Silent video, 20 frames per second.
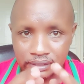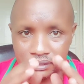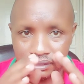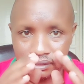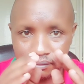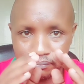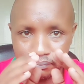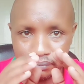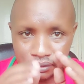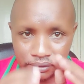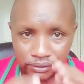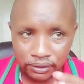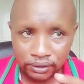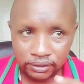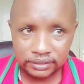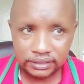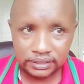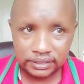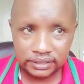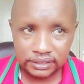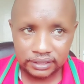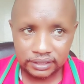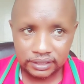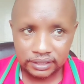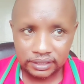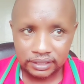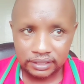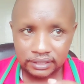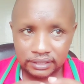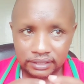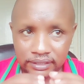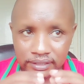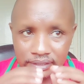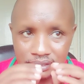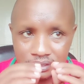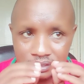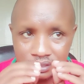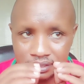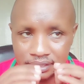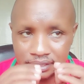because
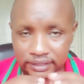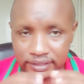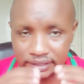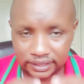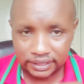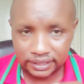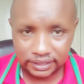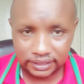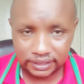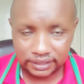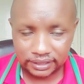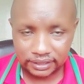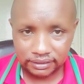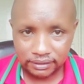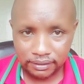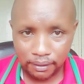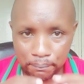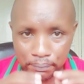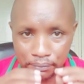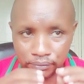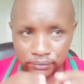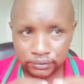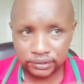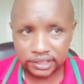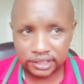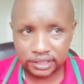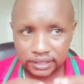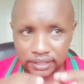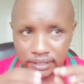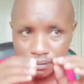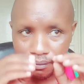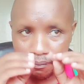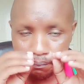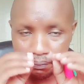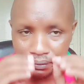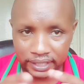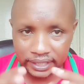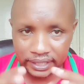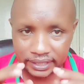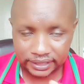sitting puts
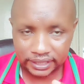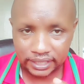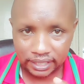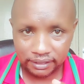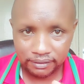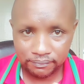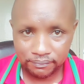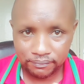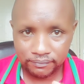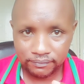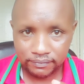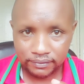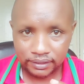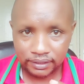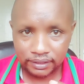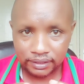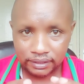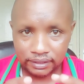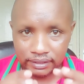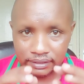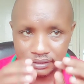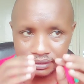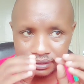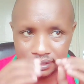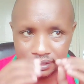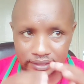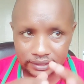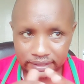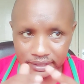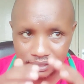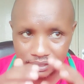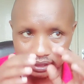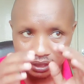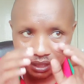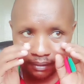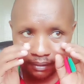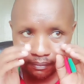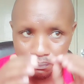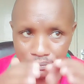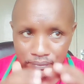pressure. Sitting
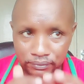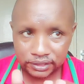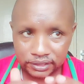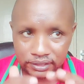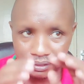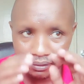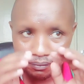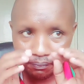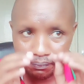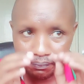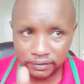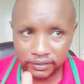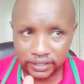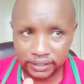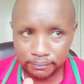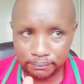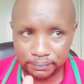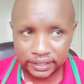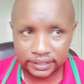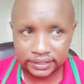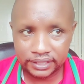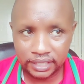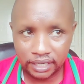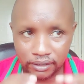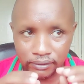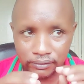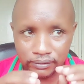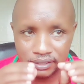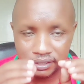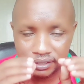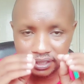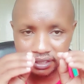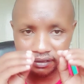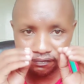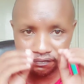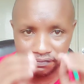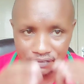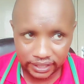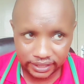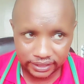puts pressure on the
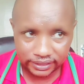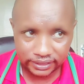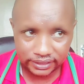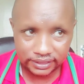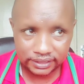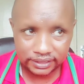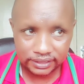veins,